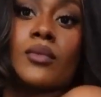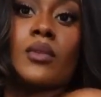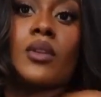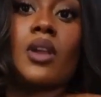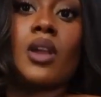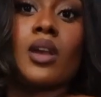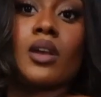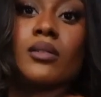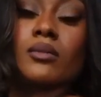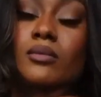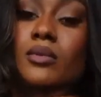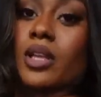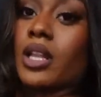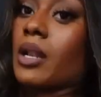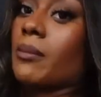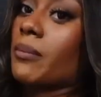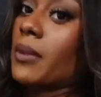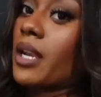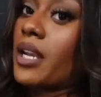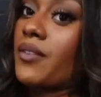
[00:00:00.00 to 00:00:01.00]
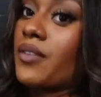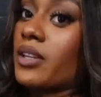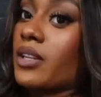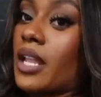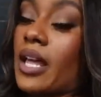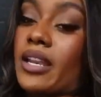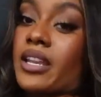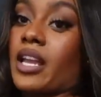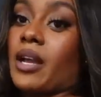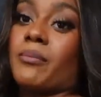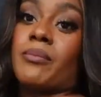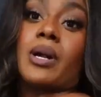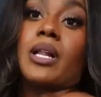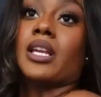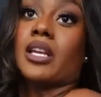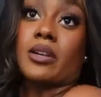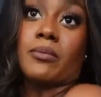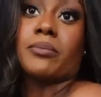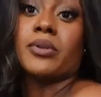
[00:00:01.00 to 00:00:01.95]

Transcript: Yeah, and I'm not even gonna lie to you, I'm probably gonna